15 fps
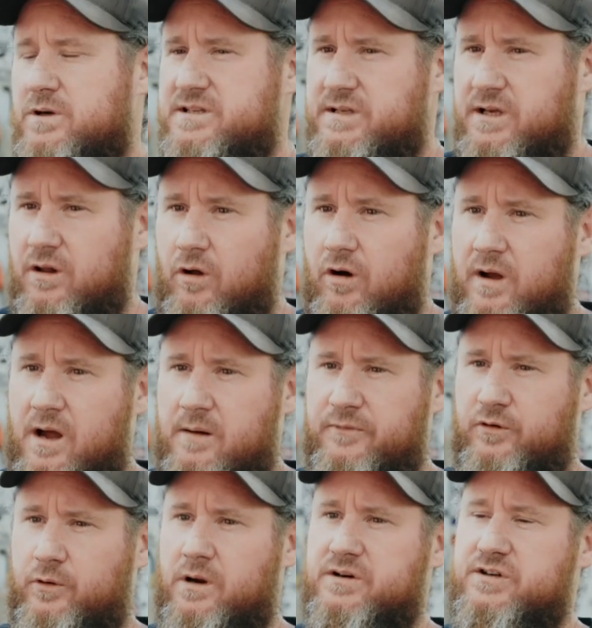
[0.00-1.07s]
We see a lot come
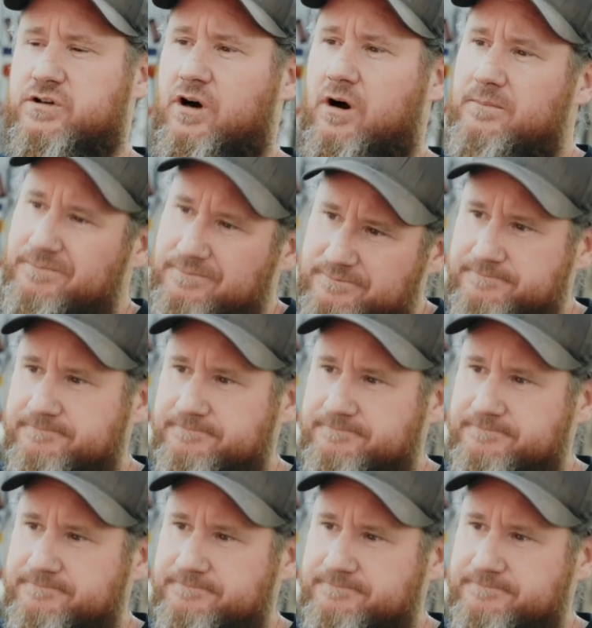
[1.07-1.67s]
through our shop.